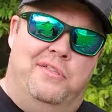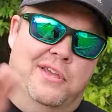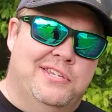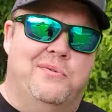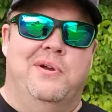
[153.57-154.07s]

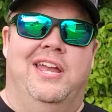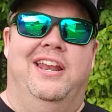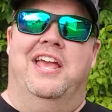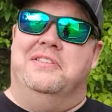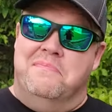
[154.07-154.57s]
This
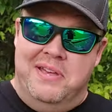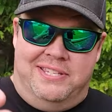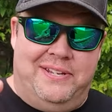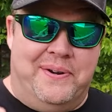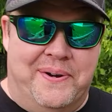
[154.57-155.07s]
queen is
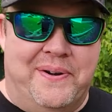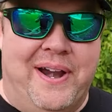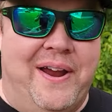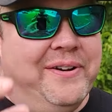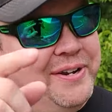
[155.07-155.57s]
missing her
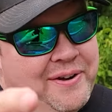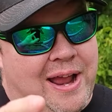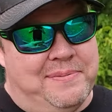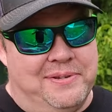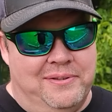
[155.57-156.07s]
crown, and you're
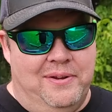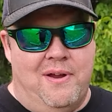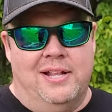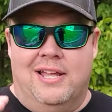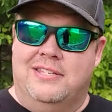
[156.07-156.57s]
absolutely
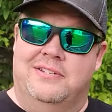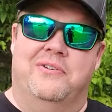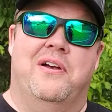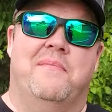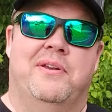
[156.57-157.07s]
right. That's still
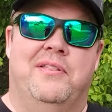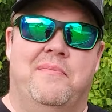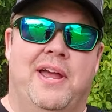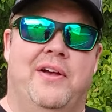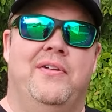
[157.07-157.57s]
coming in the
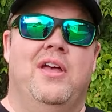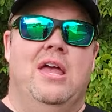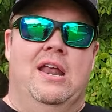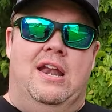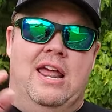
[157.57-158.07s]
mail.
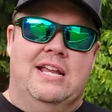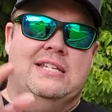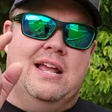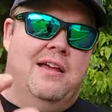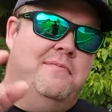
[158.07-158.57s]

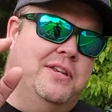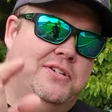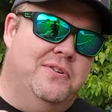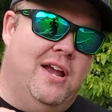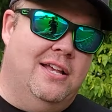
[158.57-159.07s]
Next time
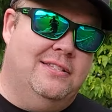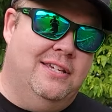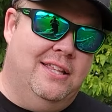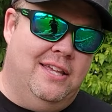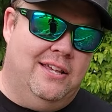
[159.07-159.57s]
that you guys
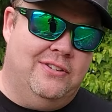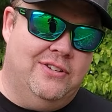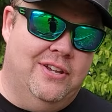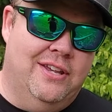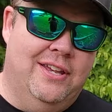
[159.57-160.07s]
see
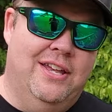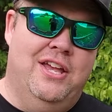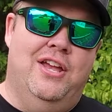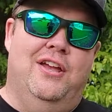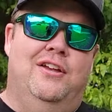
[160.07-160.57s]
this,
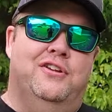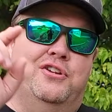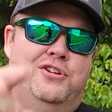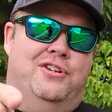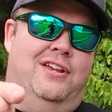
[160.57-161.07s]

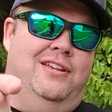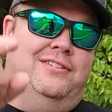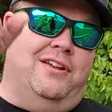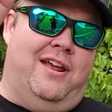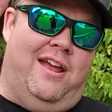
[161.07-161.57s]
she's
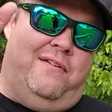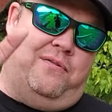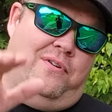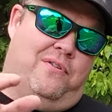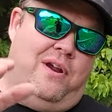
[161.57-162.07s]
gonna have
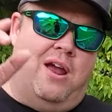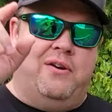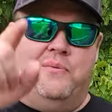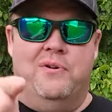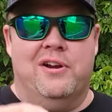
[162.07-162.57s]
her
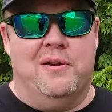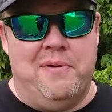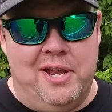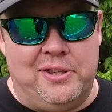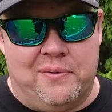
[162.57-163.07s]
crown and we're gonna
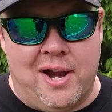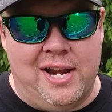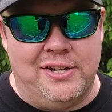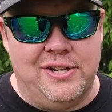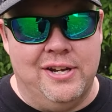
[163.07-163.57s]
be at the
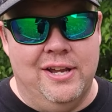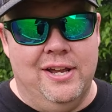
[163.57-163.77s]
range